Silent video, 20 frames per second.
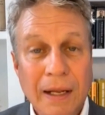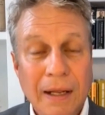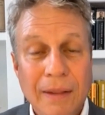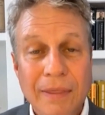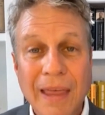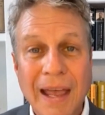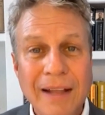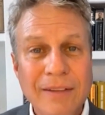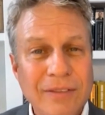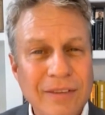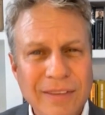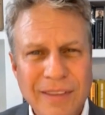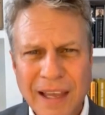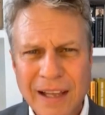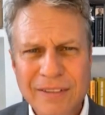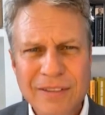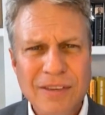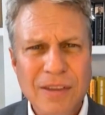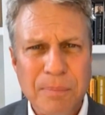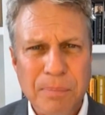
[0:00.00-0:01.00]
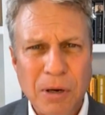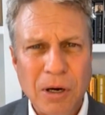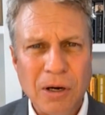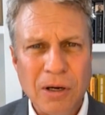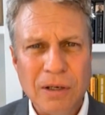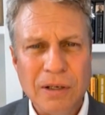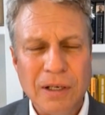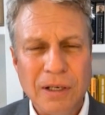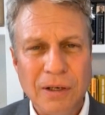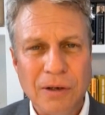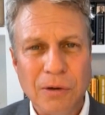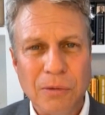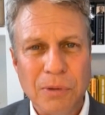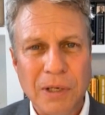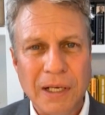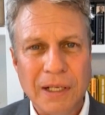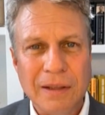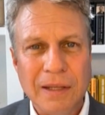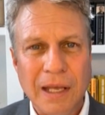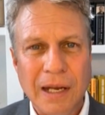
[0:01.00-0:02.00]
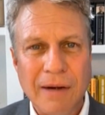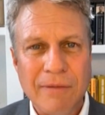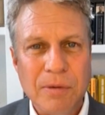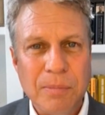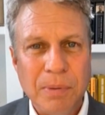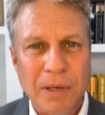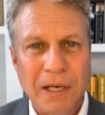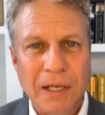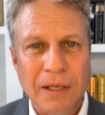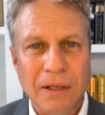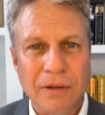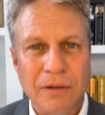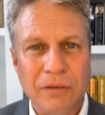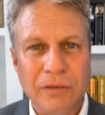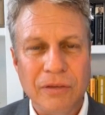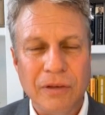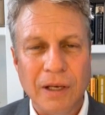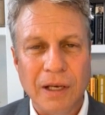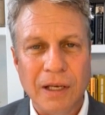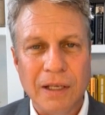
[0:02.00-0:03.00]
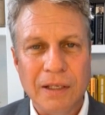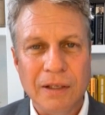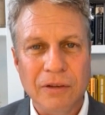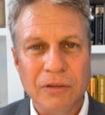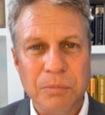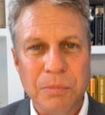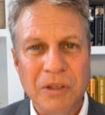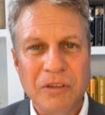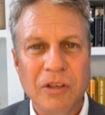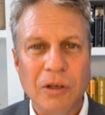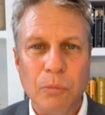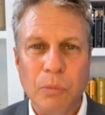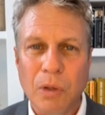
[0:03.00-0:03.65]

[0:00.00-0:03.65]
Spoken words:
That's the part here, Rick, that everybody is missing.